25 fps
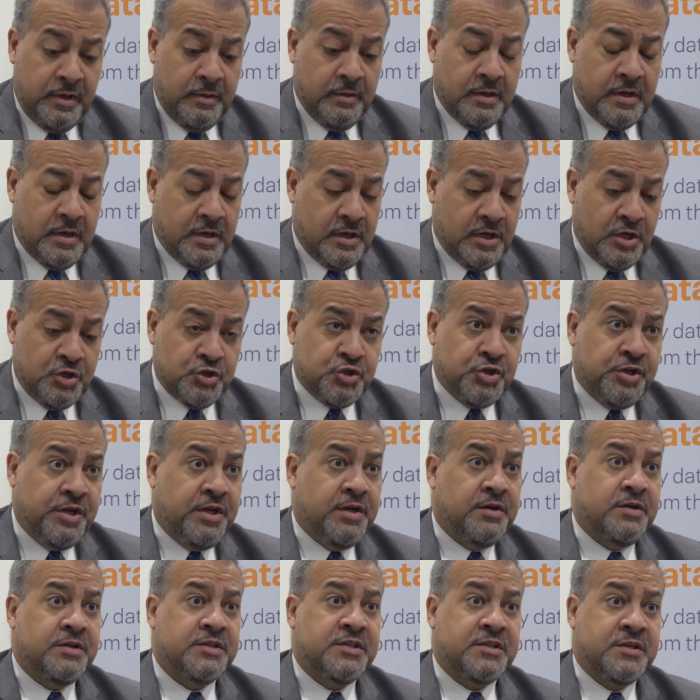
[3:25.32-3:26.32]

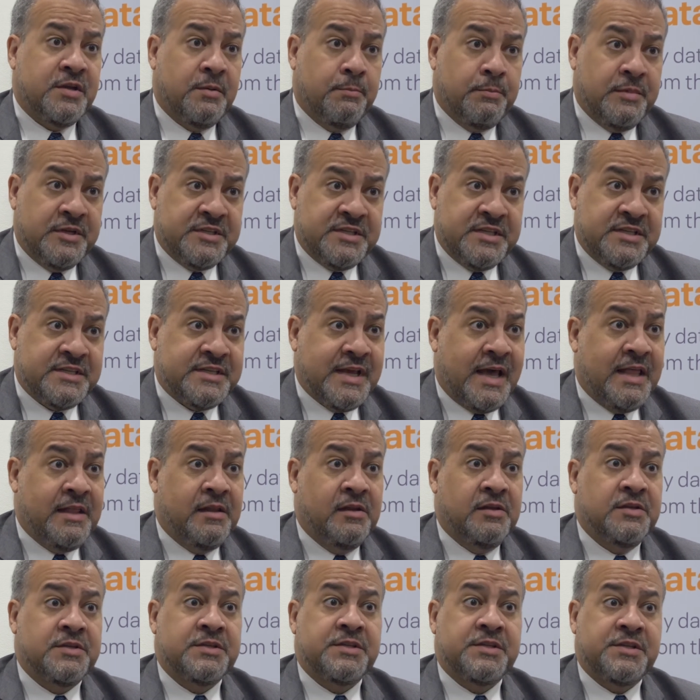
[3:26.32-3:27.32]
Engineers, business
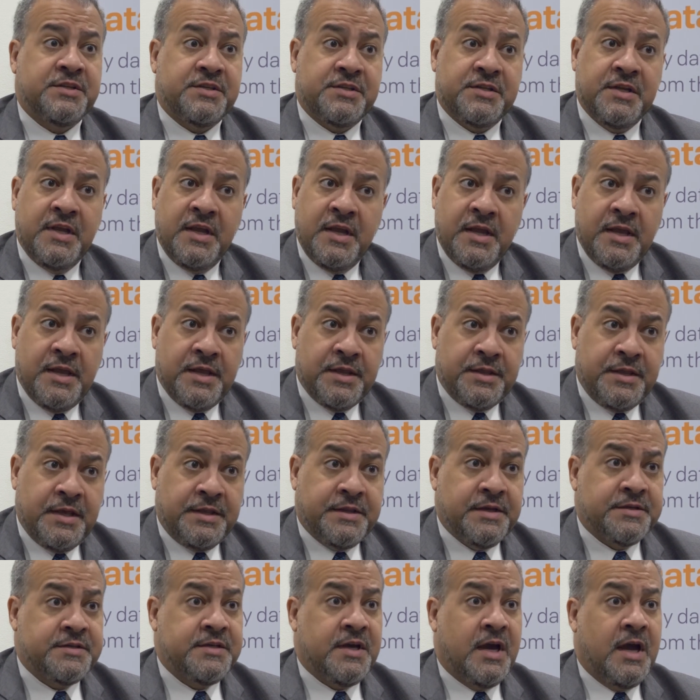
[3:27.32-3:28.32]
analysts,
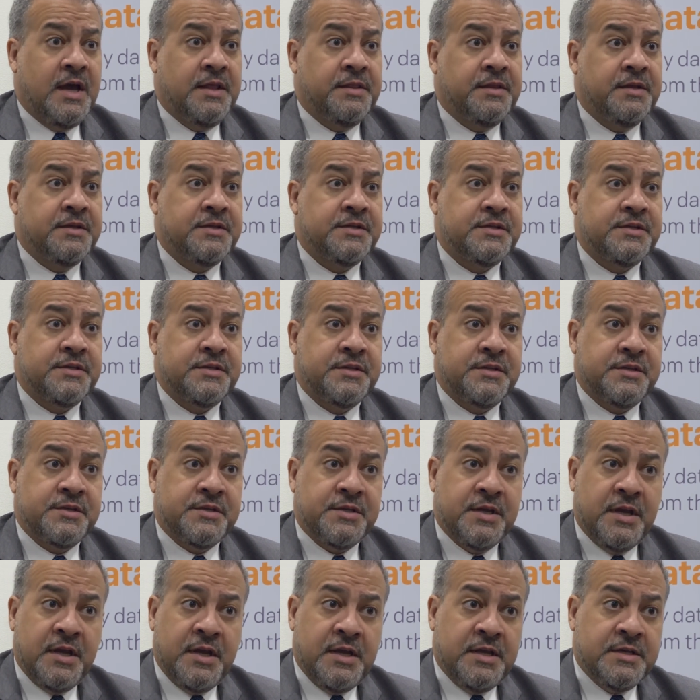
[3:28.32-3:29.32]
data
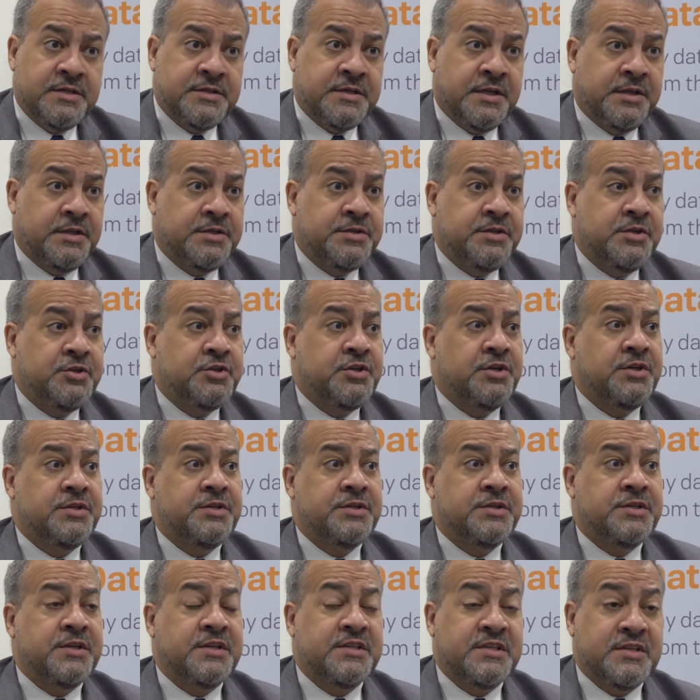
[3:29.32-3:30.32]
scientists,
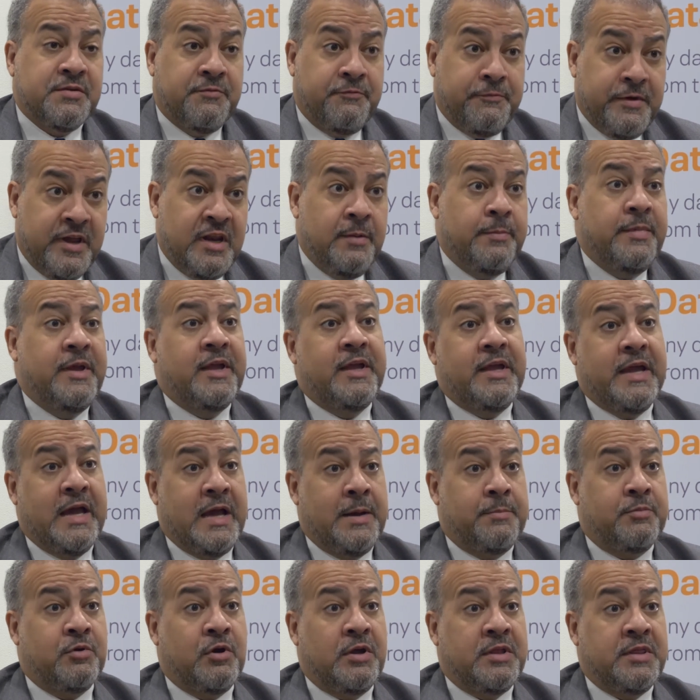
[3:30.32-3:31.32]
statisticians. There is a very big
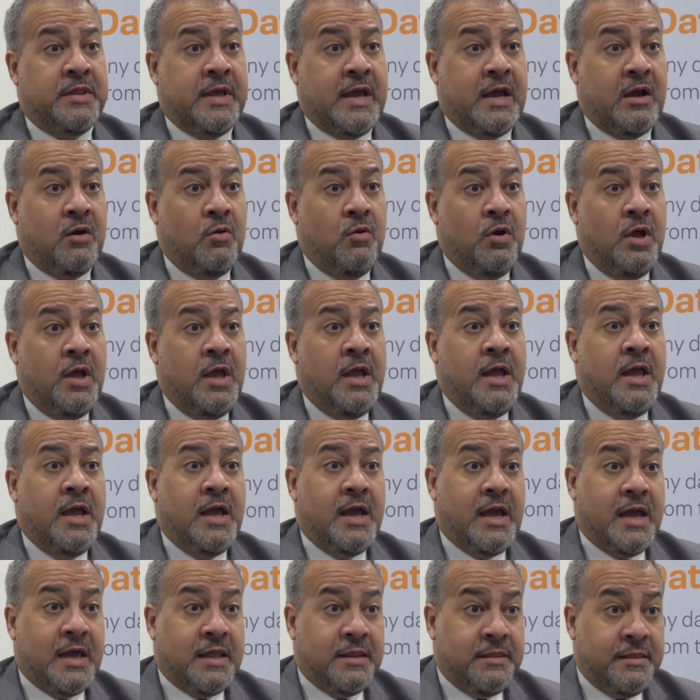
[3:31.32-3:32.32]
gap right now,
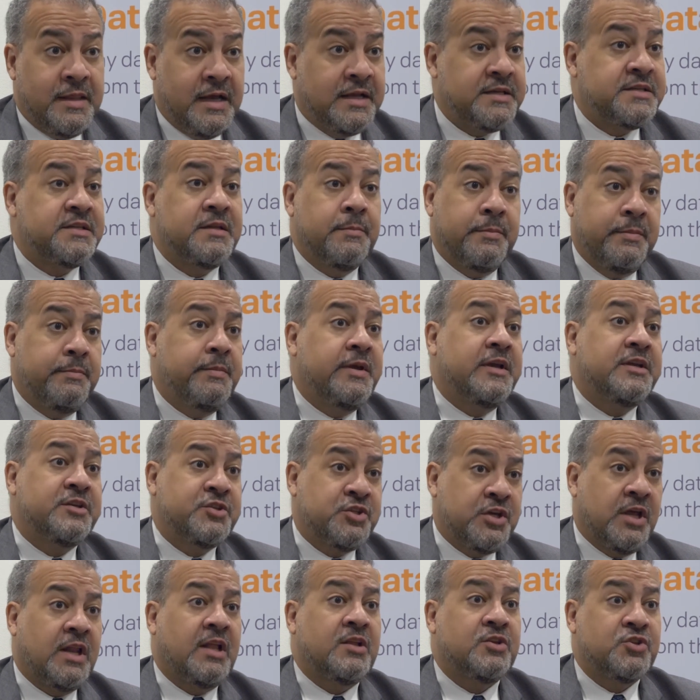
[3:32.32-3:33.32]
and that's the biggest
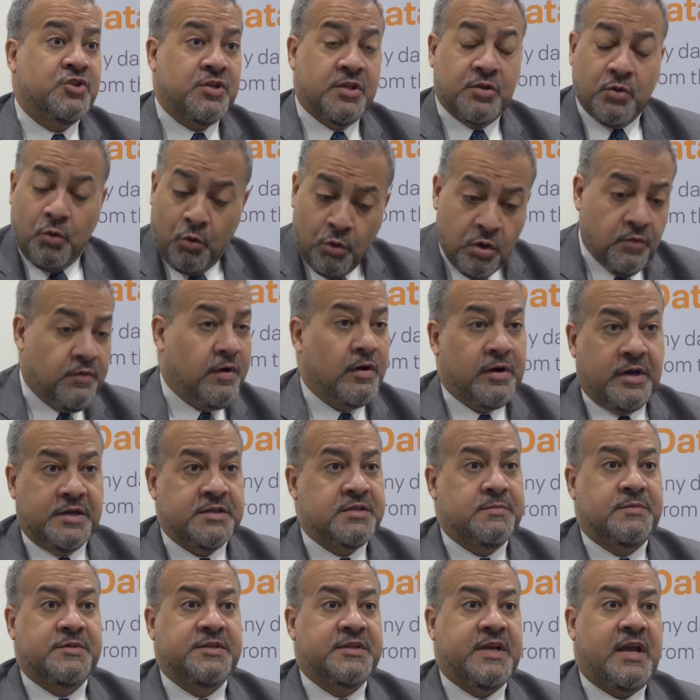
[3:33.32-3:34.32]
challenge that all of our
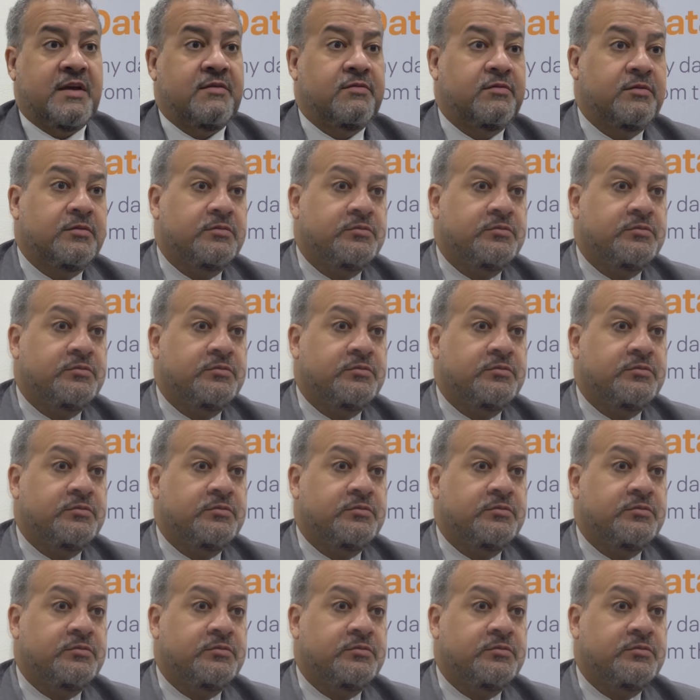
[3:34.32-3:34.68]
customers have.